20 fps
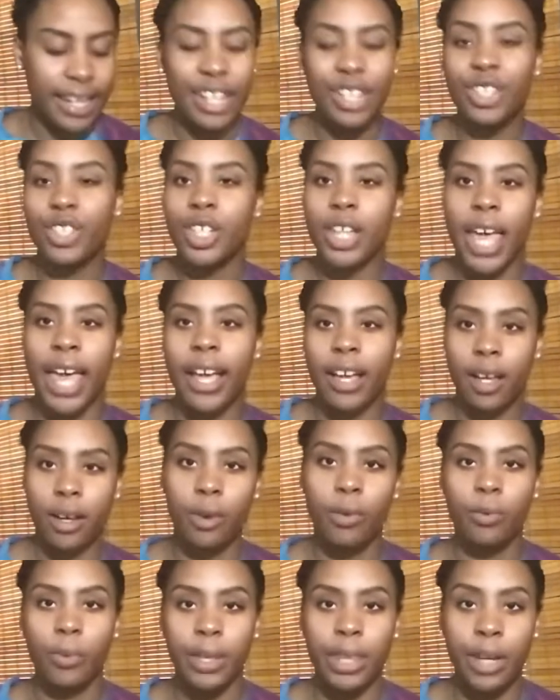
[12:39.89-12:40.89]
didn't check
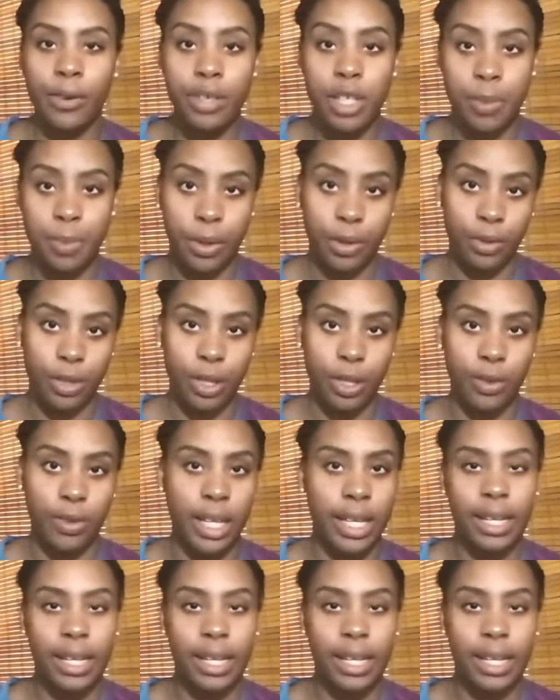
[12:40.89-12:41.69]
what they were supposed to do.